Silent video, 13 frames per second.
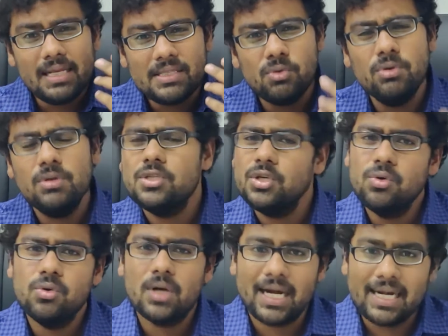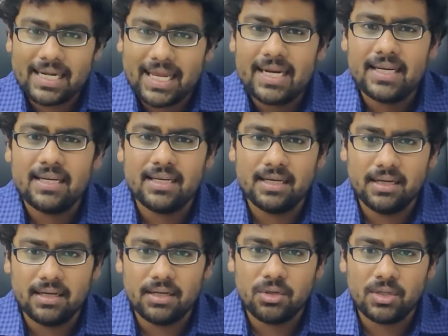as soon as you contain
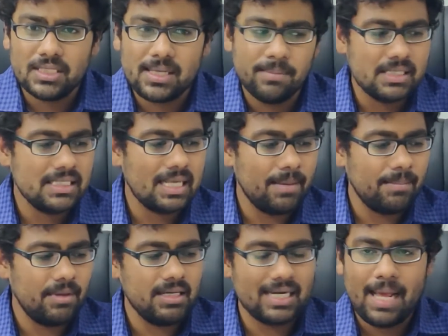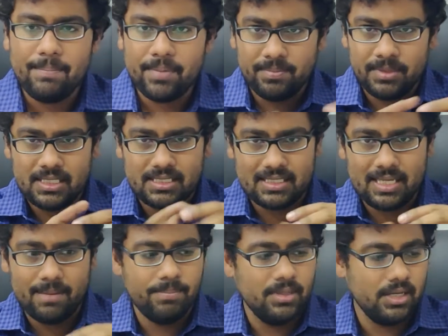a semen sample, wrap up the
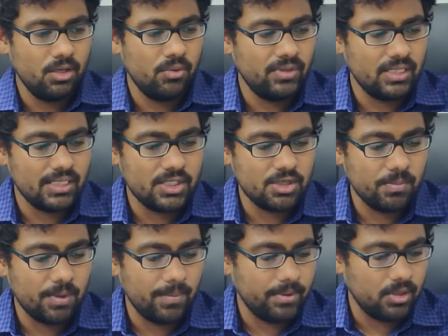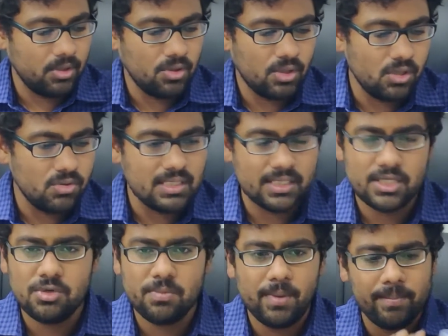sample with a tissue paper. You can use a
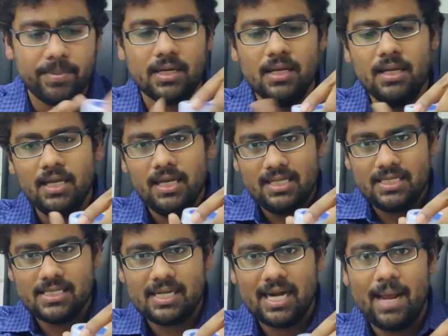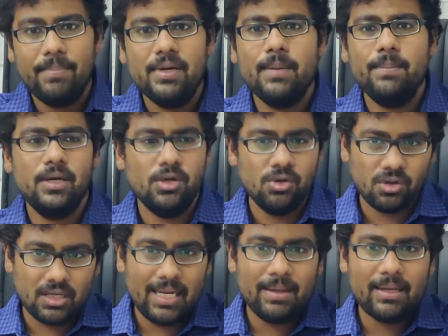tissue paper, just wrap it up
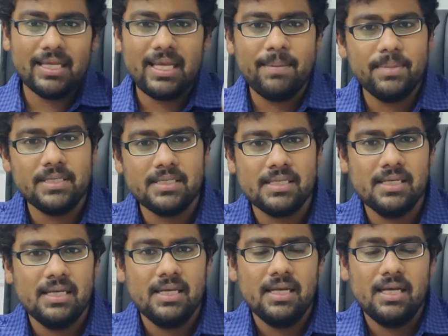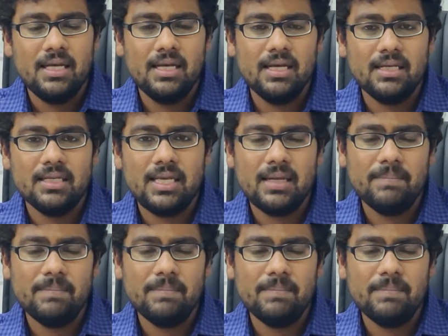and keep it on